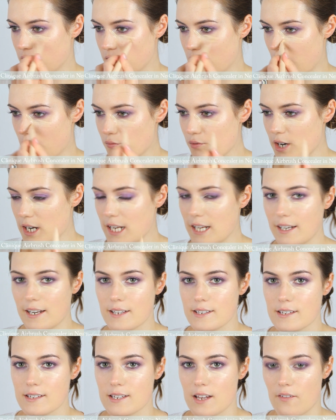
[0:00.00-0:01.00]
Not really
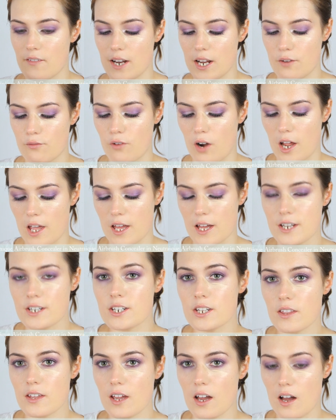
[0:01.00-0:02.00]
necessarily right
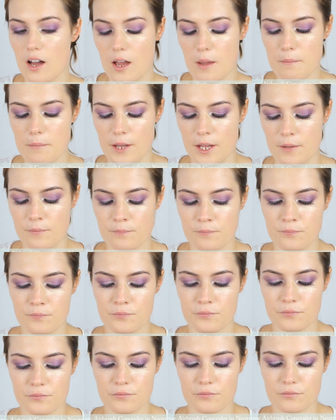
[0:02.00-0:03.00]
under the eye, but
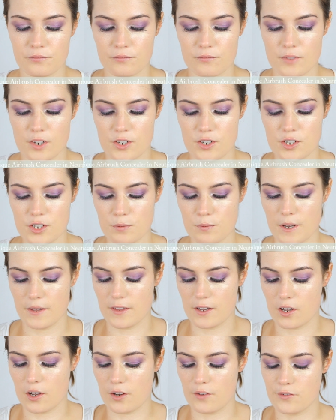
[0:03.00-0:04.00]
just where
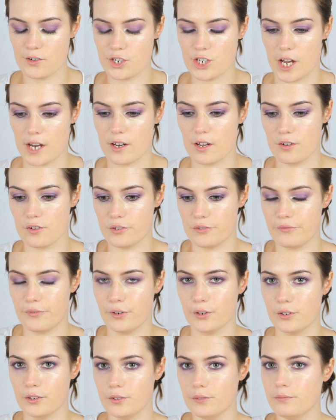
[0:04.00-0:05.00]
the kind of shadows
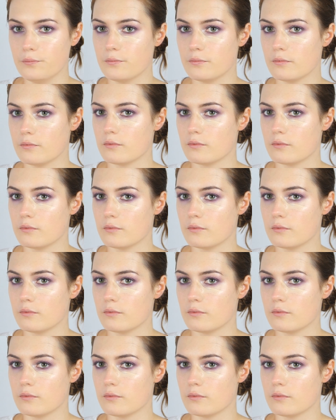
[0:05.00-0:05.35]
fall.